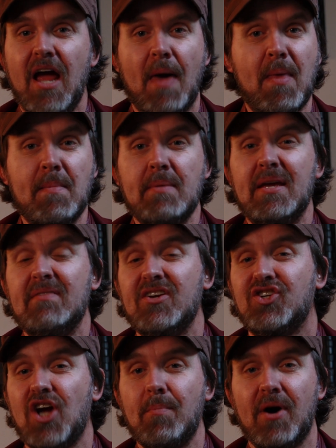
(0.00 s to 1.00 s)
and then maybe
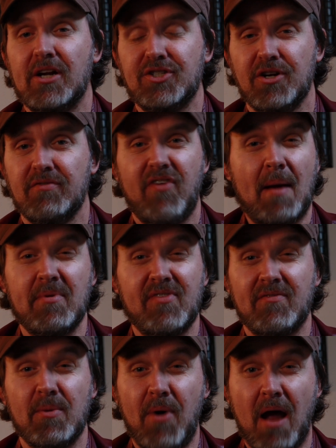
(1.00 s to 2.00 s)
even jump on a turn 5 if
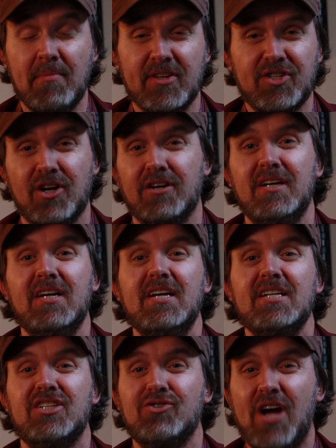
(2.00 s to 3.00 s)
you have the bottom of the turn
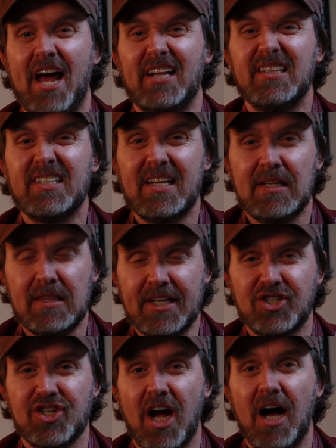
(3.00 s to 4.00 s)
to kind of
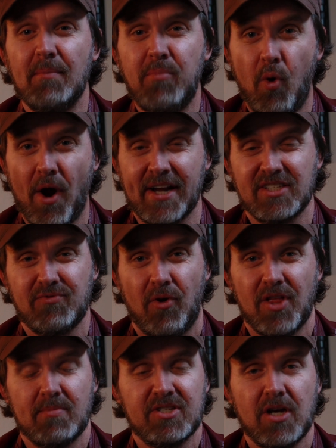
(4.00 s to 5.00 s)
clinch points for them.